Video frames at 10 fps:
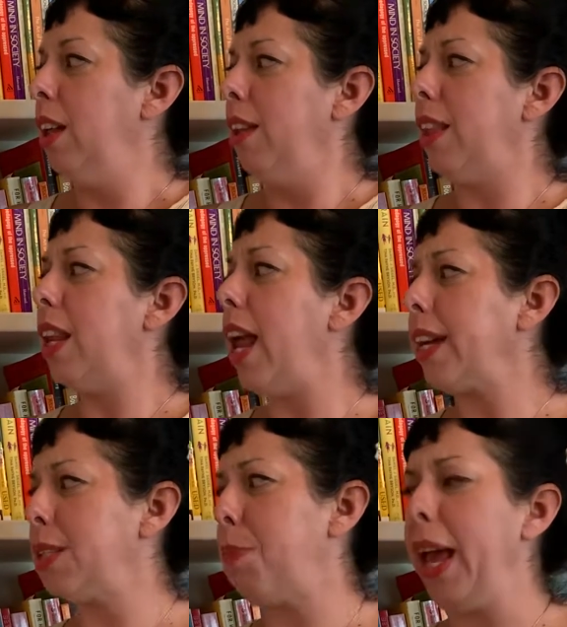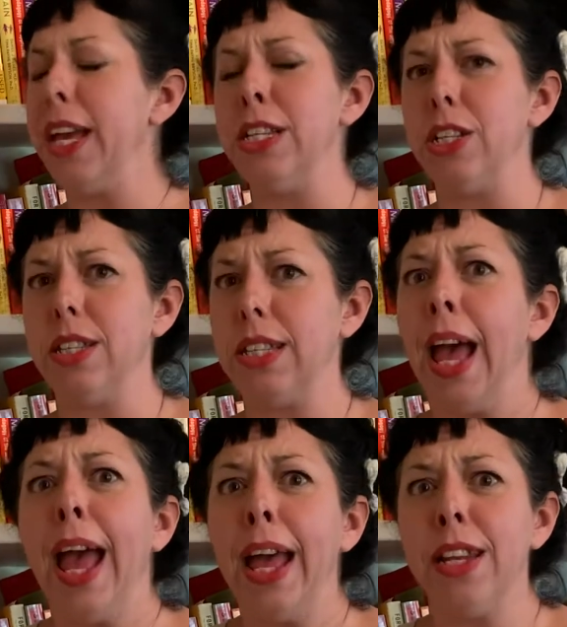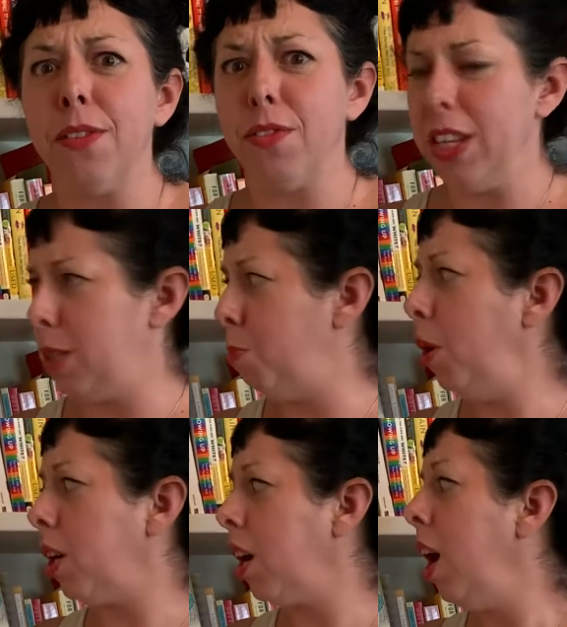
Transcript: The next page is the end of this book,